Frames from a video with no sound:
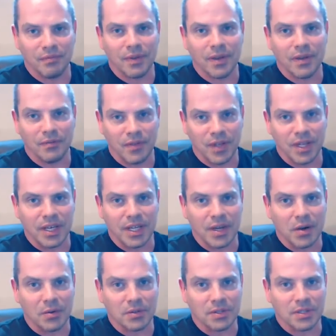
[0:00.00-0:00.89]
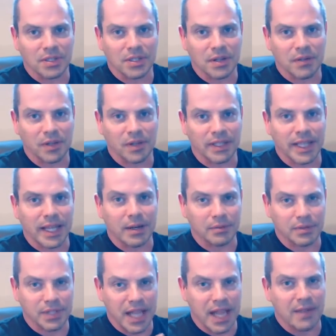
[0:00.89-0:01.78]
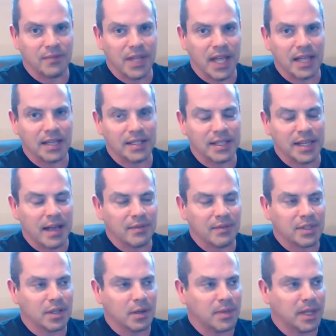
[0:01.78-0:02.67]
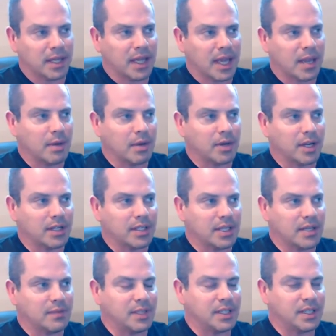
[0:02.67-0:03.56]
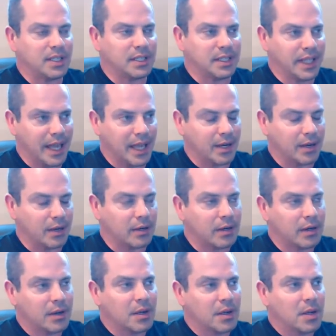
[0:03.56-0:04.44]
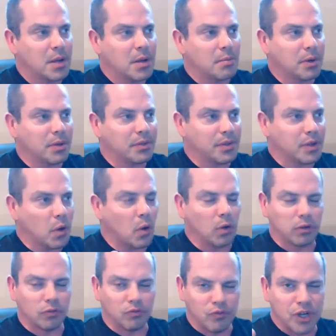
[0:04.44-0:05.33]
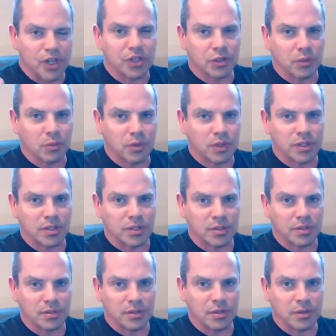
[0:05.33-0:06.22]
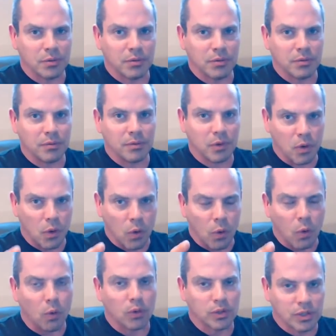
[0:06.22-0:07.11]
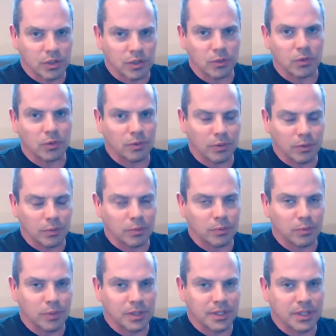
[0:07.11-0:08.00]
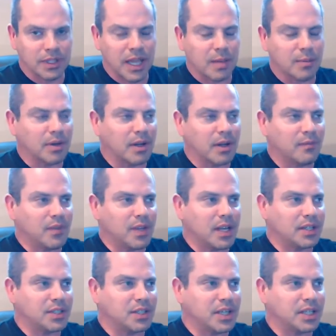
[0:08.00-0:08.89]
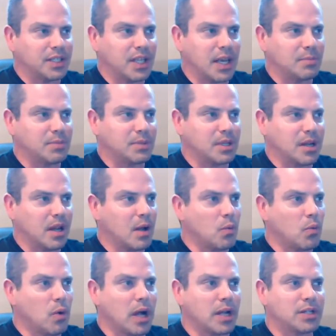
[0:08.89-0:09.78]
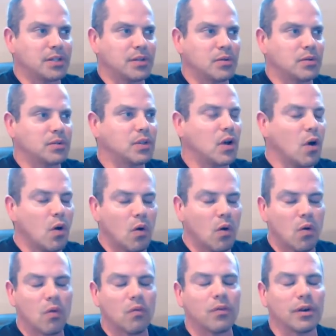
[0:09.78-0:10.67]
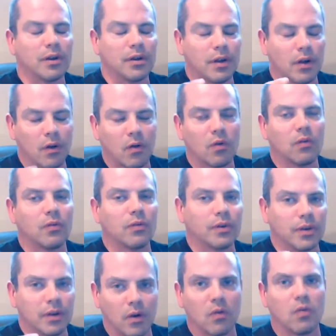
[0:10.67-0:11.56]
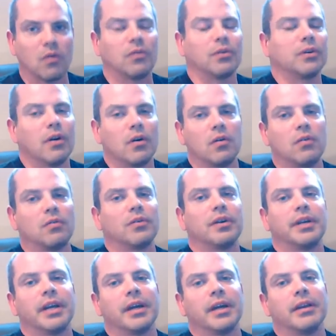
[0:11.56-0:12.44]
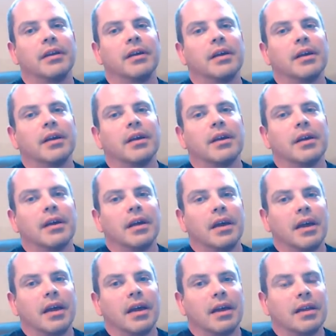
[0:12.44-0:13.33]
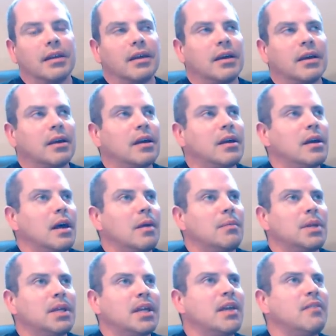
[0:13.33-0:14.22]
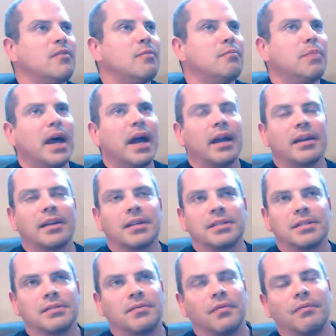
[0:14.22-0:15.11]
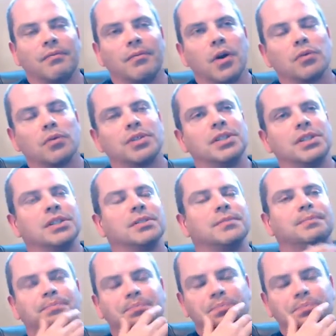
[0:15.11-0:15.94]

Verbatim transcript: uh, videos and stuff like that. Now, Dave Tate did have some that came out on DVD later, but the old original ones, you know, the, the old school ones came out on VHS tapes, and I watched those over and over and over and over again. And uh, I mean, even back, oh geez,